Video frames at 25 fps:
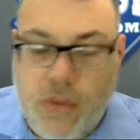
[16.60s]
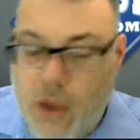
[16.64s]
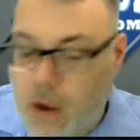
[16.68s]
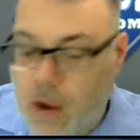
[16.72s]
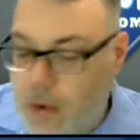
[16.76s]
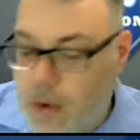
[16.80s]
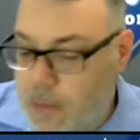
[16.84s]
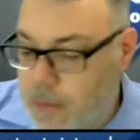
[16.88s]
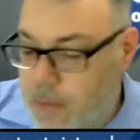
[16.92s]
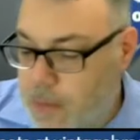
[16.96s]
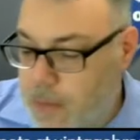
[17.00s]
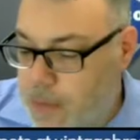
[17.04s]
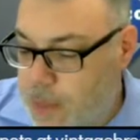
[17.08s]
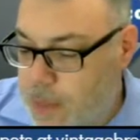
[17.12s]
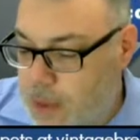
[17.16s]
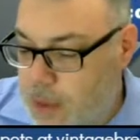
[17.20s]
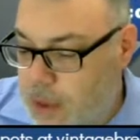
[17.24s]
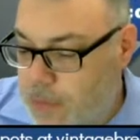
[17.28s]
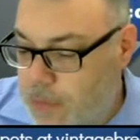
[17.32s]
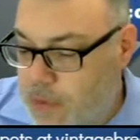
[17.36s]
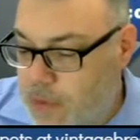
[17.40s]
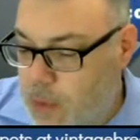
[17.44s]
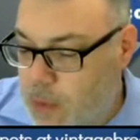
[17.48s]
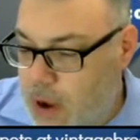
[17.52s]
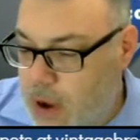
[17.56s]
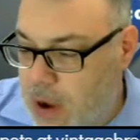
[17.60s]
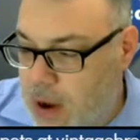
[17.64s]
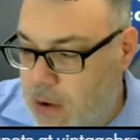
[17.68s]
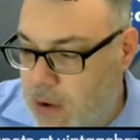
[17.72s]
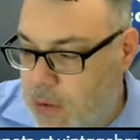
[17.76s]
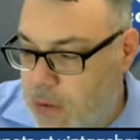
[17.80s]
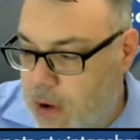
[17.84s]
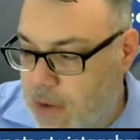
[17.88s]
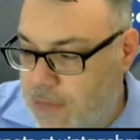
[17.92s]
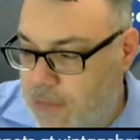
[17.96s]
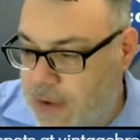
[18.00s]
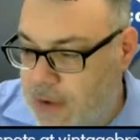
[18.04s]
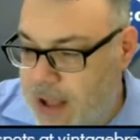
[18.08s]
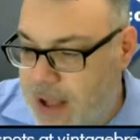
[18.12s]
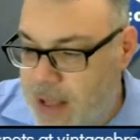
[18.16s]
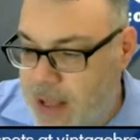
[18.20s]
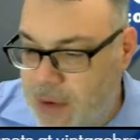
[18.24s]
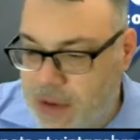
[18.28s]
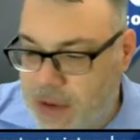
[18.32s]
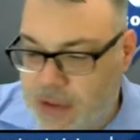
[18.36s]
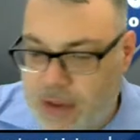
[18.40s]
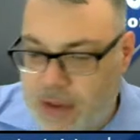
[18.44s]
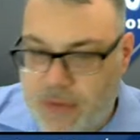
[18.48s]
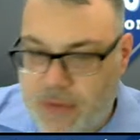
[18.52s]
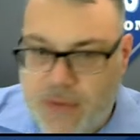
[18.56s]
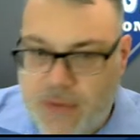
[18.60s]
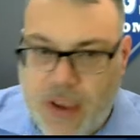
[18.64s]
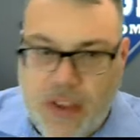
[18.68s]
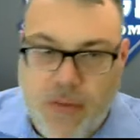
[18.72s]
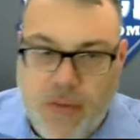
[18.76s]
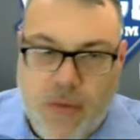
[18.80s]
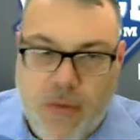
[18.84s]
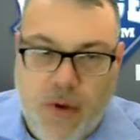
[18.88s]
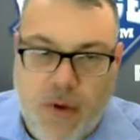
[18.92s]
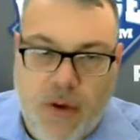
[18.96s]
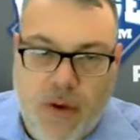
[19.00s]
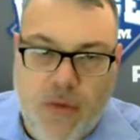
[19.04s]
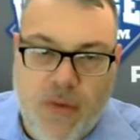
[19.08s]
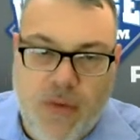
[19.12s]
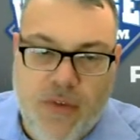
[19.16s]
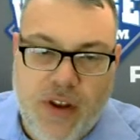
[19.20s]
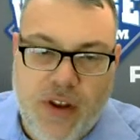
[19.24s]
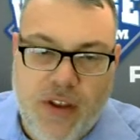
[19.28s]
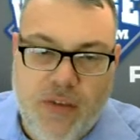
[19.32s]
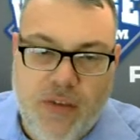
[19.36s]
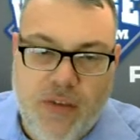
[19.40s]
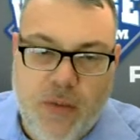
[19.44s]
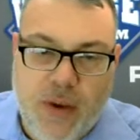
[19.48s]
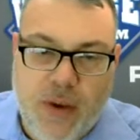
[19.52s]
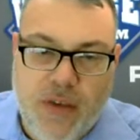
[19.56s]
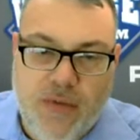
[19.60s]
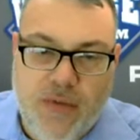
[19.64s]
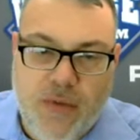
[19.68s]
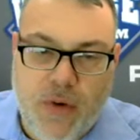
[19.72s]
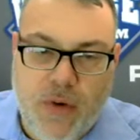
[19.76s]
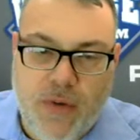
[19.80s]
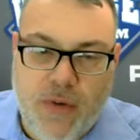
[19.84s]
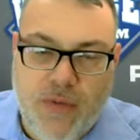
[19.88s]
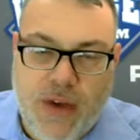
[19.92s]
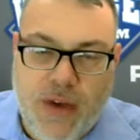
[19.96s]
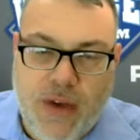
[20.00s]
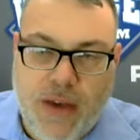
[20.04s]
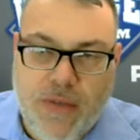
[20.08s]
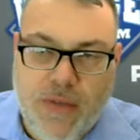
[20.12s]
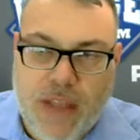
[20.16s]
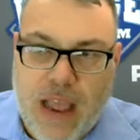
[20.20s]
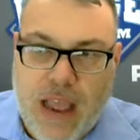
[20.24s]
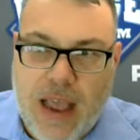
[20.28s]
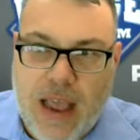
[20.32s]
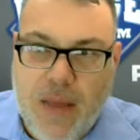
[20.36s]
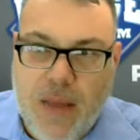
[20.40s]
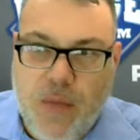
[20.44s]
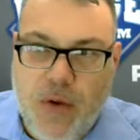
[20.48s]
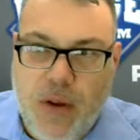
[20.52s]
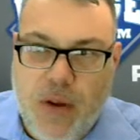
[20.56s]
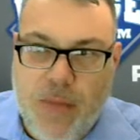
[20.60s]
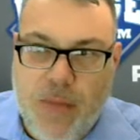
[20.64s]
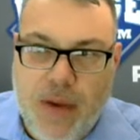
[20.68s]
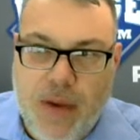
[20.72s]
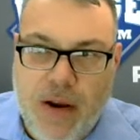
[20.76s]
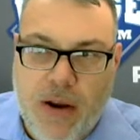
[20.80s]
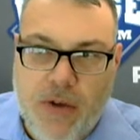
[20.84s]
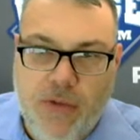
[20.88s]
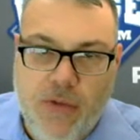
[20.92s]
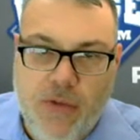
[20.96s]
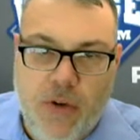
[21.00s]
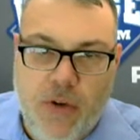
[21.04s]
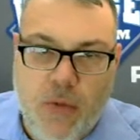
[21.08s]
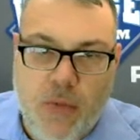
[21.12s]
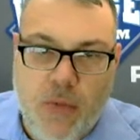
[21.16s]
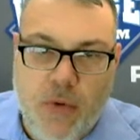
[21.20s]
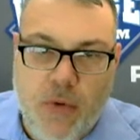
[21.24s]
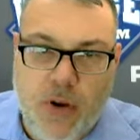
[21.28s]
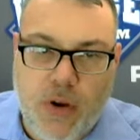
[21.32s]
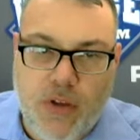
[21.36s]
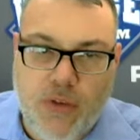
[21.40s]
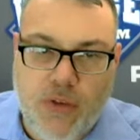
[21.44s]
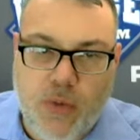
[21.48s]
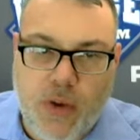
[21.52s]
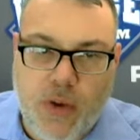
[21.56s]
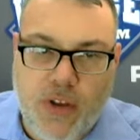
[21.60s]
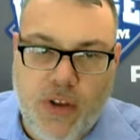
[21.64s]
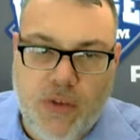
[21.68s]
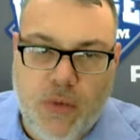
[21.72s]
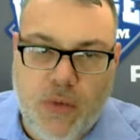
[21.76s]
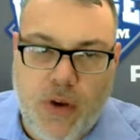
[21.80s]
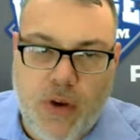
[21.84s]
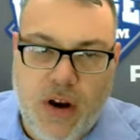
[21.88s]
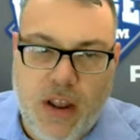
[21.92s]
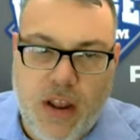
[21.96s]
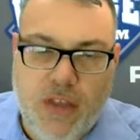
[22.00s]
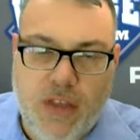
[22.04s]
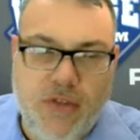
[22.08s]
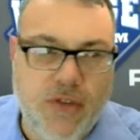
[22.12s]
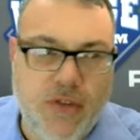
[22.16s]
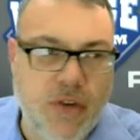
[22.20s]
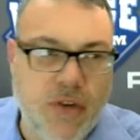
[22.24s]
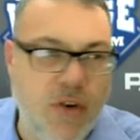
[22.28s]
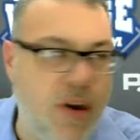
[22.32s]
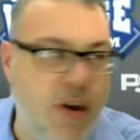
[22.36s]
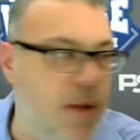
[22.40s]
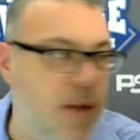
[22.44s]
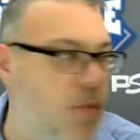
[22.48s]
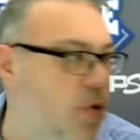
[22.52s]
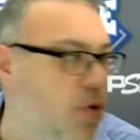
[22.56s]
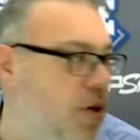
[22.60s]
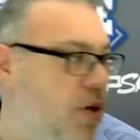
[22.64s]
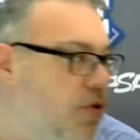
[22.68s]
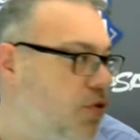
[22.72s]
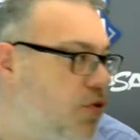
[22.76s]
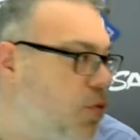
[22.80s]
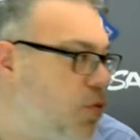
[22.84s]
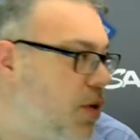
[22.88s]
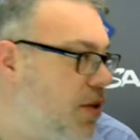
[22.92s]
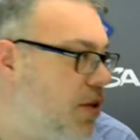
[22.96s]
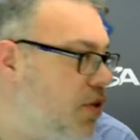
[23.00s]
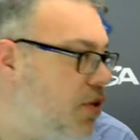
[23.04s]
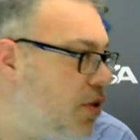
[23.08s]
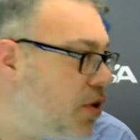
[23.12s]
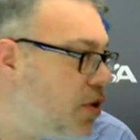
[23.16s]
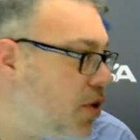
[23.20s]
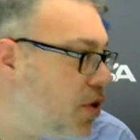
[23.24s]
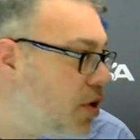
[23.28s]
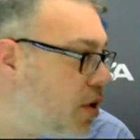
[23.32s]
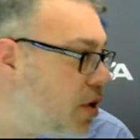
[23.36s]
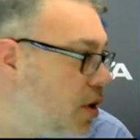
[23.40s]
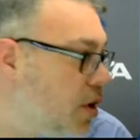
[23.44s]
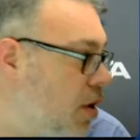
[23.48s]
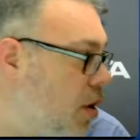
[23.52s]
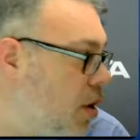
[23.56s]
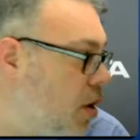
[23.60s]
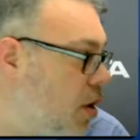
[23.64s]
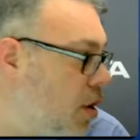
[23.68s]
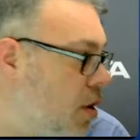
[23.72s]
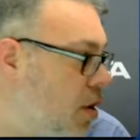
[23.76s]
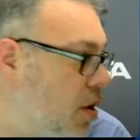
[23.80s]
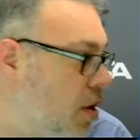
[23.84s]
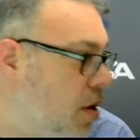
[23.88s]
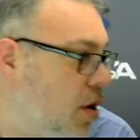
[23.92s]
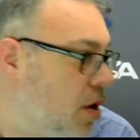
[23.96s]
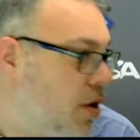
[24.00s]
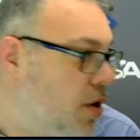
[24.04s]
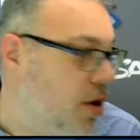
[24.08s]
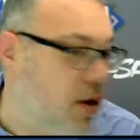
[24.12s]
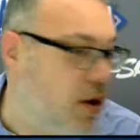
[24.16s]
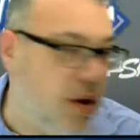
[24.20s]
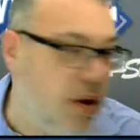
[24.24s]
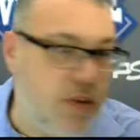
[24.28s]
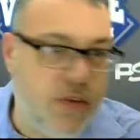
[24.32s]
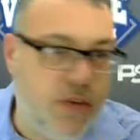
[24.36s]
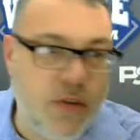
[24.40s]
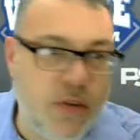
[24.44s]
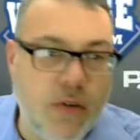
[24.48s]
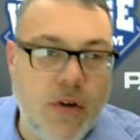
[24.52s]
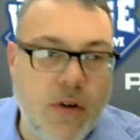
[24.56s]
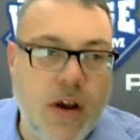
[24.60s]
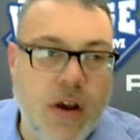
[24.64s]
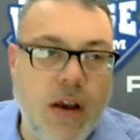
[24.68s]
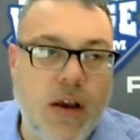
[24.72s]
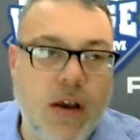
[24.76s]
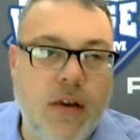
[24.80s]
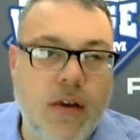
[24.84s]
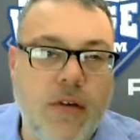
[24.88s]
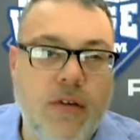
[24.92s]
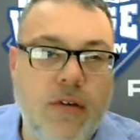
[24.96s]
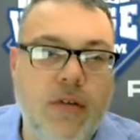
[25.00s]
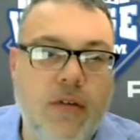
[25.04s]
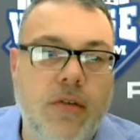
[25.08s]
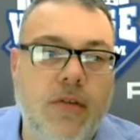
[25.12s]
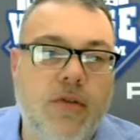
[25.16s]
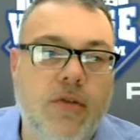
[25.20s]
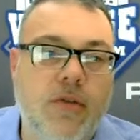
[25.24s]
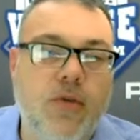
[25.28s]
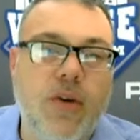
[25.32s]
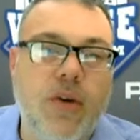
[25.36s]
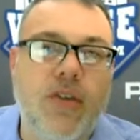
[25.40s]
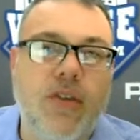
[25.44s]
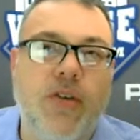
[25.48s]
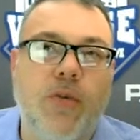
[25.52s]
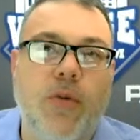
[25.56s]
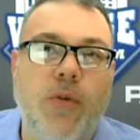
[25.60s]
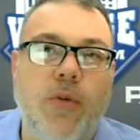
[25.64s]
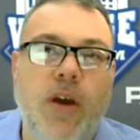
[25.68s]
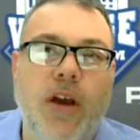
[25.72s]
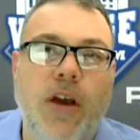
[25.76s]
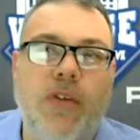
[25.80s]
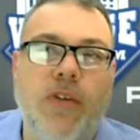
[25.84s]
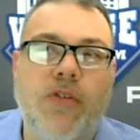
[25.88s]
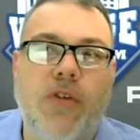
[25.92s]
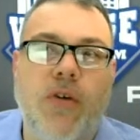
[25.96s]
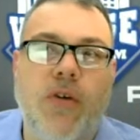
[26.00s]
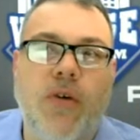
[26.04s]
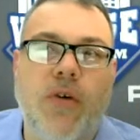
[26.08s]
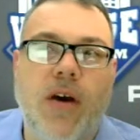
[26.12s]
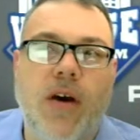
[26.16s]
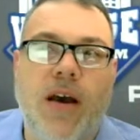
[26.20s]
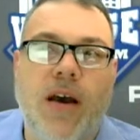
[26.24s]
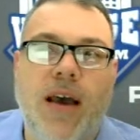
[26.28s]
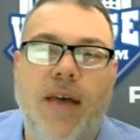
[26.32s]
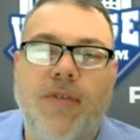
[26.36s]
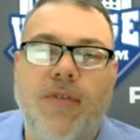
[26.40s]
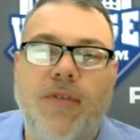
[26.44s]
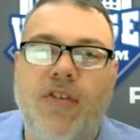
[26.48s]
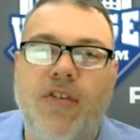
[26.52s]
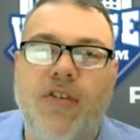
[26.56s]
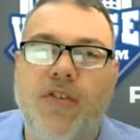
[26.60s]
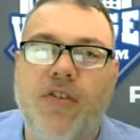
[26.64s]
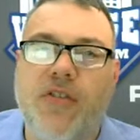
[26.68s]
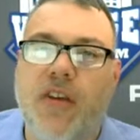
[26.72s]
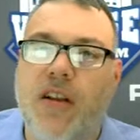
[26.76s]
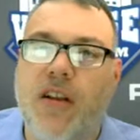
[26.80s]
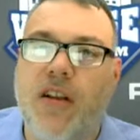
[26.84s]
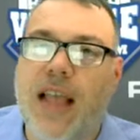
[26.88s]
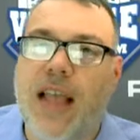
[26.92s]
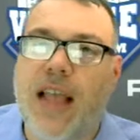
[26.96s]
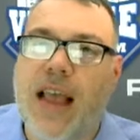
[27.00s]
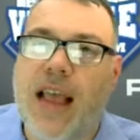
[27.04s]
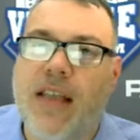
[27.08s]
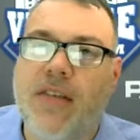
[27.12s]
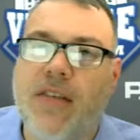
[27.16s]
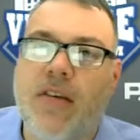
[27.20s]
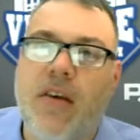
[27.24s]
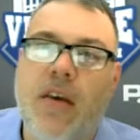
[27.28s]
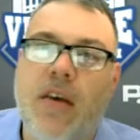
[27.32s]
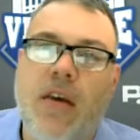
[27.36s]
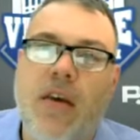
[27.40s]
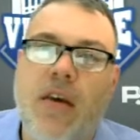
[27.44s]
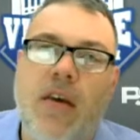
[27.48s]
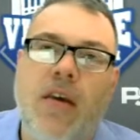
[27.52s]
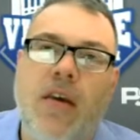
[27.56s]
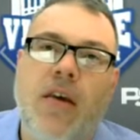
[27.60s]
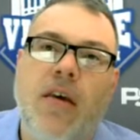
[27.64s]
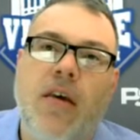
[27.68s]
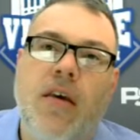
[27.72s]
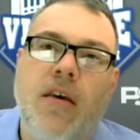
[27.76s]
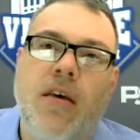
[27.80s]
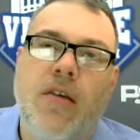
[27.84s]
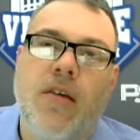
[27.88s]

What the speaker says: Also, if you want to follow us on Facebook, we're VintageBreaks459. We're on Periscope. We're on Twitch. We're on Instagram. We're on Twitter. You can also Twitter. We also have Just Collect